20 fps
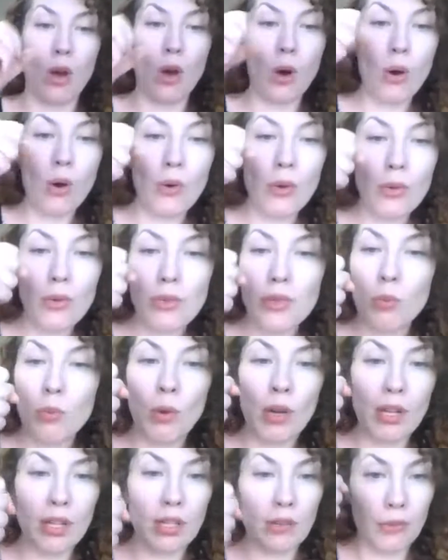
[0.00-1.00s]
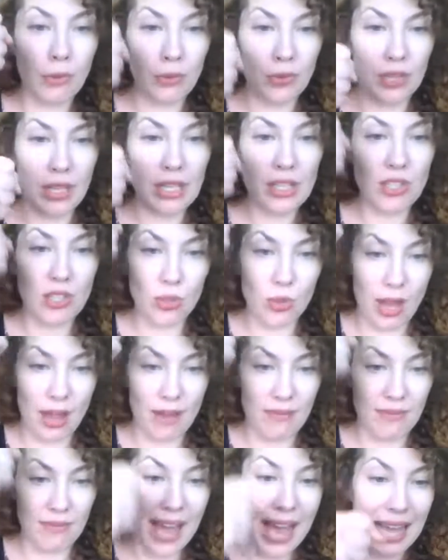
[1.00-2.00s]
all the wonderful things you
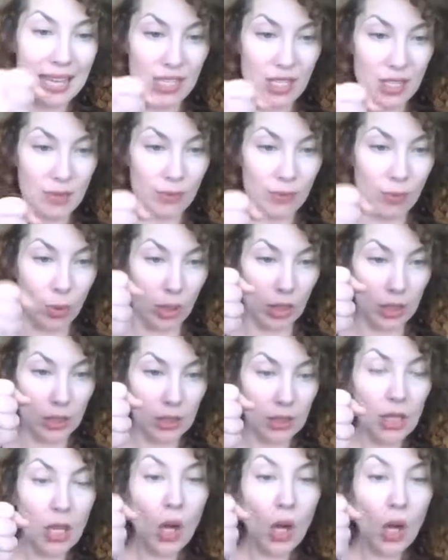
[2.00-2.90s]
have asked for,